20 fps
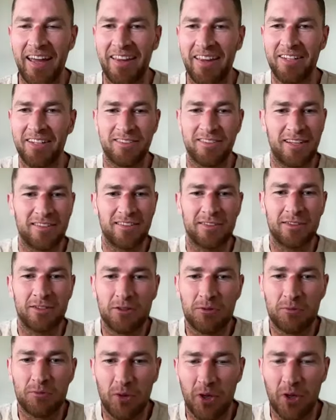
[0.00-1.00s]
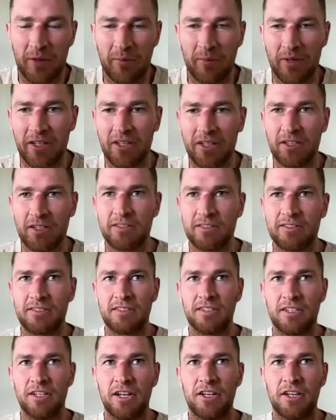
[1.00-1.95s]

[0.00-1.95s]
Yeah, that's, that's a good point, because,